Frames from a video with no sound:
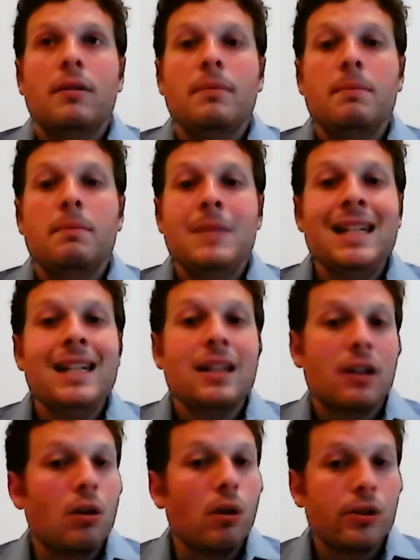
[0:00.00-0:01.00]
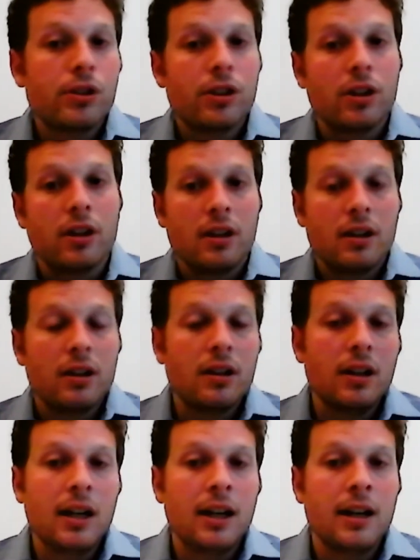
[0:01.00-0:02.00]
media culture,
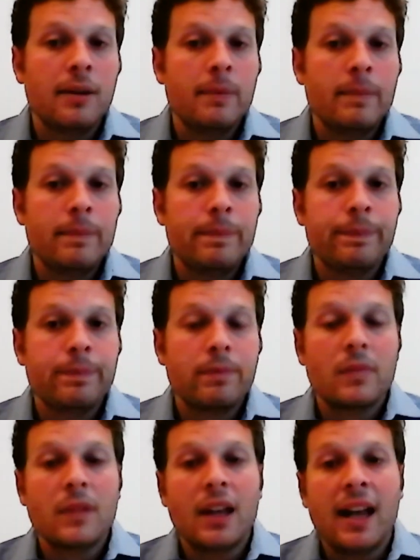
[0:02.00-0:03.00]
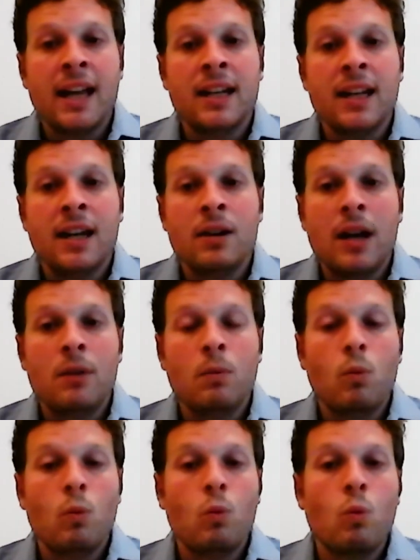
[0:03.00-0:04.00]

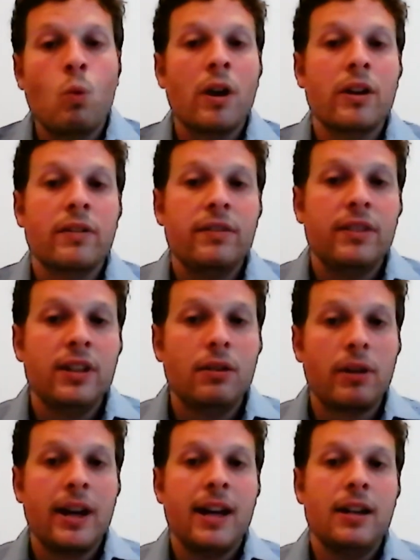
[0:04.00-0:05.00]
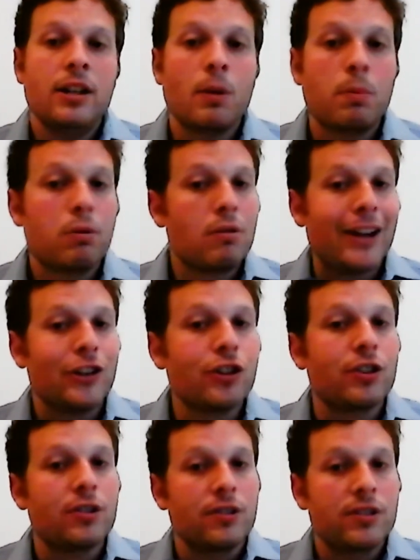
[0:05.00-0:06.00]
And one of the great, you know,
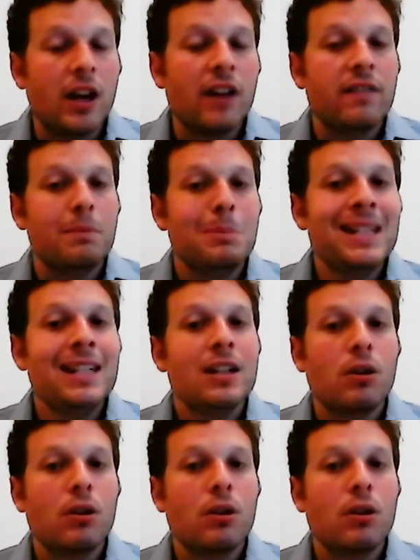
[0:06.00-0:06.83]
pressures of media